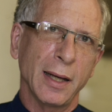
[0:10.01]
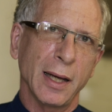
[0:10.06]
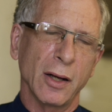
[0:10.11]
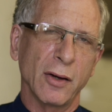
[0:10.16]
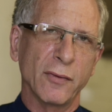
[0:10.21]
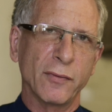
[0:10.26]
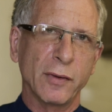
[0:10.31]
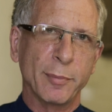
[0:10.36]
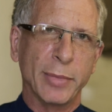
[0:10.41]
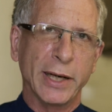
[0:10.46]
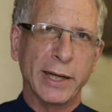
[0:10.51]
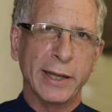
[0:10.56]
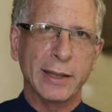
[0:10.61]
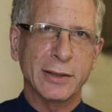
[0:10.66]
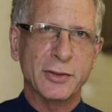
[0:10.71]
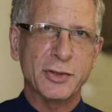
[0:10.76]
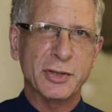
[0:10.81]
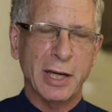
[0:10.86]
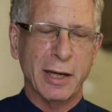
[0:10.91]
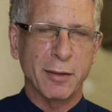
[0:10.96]
Hello everybody,
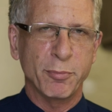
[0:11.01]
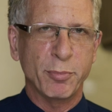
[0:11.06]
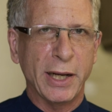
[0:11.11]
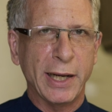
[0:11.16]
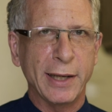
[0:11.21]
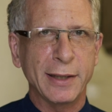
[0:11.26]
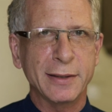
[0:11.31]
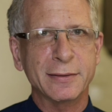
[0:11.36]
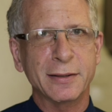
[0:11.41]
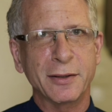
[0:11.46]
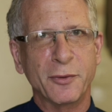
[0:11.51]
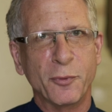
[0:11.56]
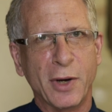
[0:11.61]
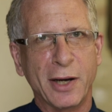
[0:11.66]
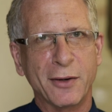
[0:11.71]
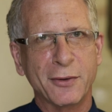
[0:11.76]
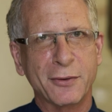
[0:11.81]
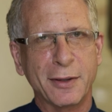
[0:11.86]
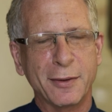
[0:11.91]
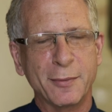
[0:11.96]
it's John Pace and
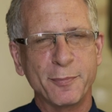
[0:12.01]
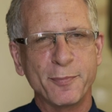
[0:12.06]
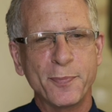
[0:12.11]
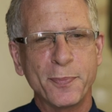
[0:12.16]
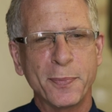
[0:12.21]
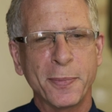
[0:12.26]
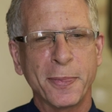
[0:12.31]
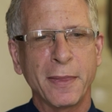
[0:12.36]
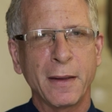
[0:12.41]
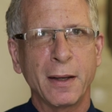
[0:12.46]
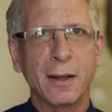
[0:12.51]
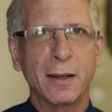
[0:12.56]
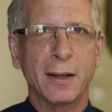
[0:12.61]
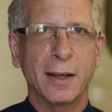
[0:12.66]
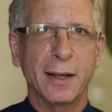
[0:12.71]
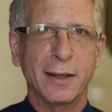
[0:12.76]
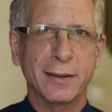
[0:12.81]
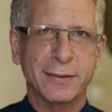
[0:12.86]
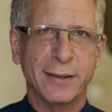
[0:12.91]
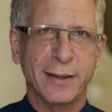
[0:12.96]
welcome.
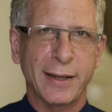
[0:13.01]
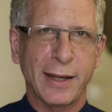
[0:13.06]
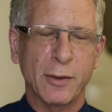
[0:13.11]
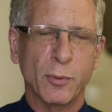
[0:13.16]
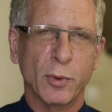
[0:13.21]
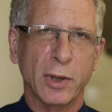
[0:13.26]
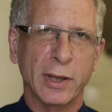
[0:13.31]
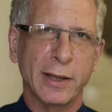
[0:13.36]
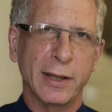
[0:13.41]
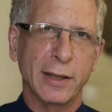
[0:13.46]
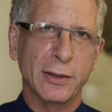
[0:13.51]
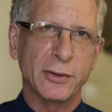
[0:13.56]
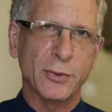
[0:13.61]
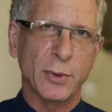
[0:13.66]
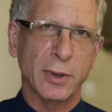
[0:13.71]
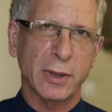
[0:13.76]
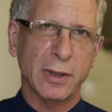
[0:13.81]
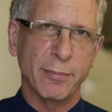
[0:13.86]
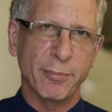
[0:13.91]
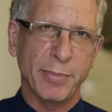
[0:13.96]
Today we're going to
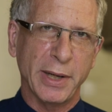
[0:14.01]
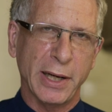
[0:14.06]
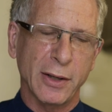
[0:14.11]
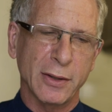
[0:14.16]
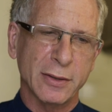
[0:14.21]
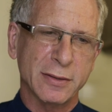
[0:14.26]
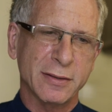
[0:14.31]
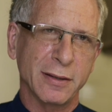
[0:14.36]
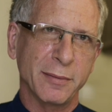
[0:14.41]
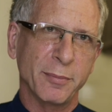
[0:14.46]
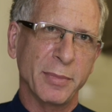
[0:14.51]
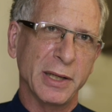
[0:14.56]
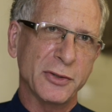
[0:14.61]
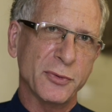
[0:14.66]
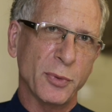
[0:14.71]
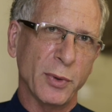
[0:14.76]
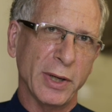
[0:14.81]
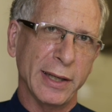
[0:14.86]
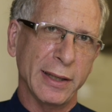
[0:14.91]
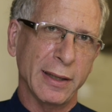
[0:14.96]
do a comparison
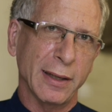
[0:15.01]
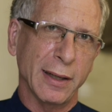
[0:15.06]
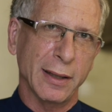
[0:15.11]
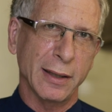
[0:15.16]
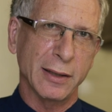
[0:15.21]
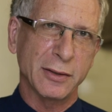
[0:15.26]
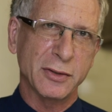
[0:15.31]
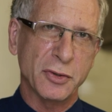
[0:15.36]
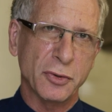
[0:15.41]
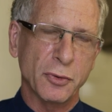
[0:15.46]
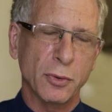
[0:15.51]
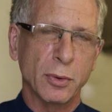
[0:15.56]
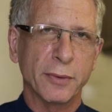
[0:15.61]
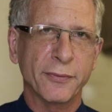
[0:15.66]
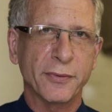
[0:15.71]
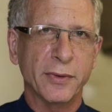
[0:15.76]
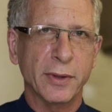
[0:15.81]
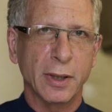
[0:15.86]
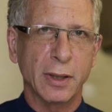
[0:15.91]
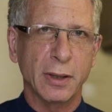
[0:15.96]
between two
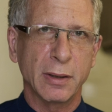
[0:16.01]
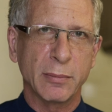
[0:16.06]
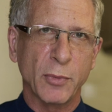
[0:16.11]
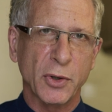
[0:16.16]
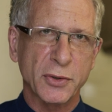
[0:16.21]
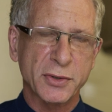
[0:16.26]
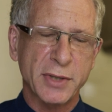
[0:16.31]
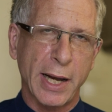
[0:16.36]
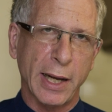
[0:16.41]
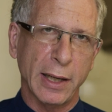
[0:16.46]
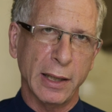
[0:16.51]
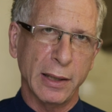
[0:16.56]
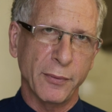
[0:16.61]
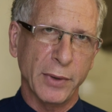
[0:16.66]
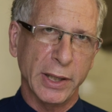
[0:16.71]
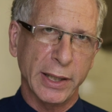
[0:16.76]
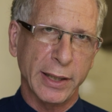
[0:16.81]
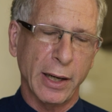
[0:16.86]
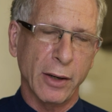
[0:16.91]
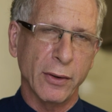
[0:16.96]
of the most highly
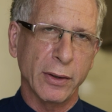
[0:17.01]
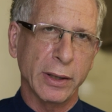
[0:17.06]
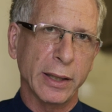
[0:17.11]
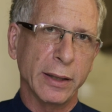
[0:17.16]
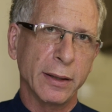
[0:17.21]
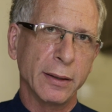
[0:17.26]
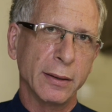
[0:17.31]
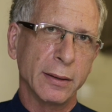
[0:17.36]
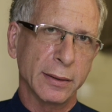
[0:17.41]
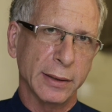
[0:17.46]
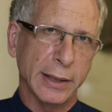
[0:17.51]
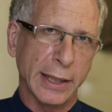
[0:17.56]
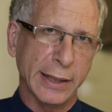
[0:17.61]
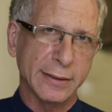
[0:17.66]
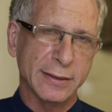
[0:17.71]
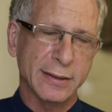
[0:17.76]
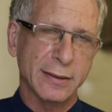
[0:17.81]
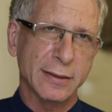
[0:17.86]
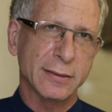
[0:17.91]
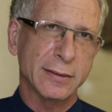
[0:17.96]
regarded
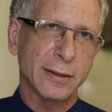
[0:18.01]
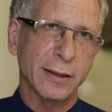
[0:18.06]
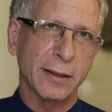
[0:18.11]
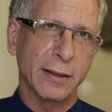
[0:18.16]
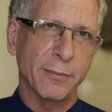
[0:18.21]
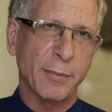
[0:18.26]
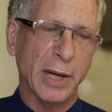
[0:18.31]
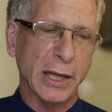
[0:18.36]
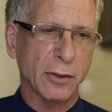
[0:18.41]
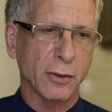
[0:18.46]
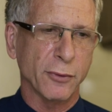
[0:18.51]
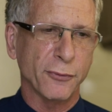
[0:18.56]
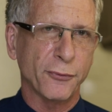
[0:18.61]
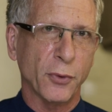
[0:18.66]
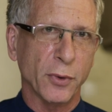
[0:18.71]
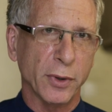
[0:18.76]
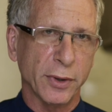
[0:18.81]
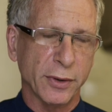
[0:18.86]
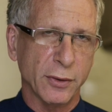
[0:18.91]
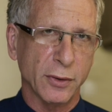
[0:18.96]
lenses in the Micro
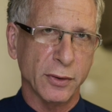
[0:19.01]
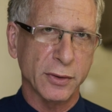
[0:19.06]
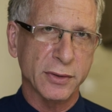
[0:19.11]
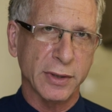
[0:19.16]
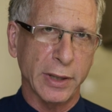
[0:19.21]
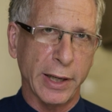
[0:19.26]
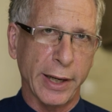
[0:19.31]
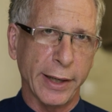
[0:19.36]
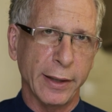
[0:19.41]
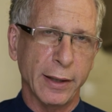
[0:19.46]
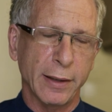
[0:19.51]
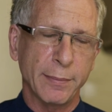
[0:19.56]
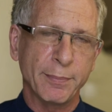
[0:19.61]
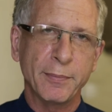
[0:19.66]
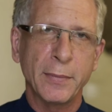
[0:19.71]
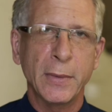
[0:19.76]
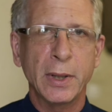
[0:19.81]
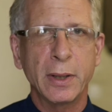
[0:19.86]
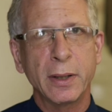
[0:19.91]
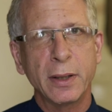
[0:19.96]
Four Thirds lineup.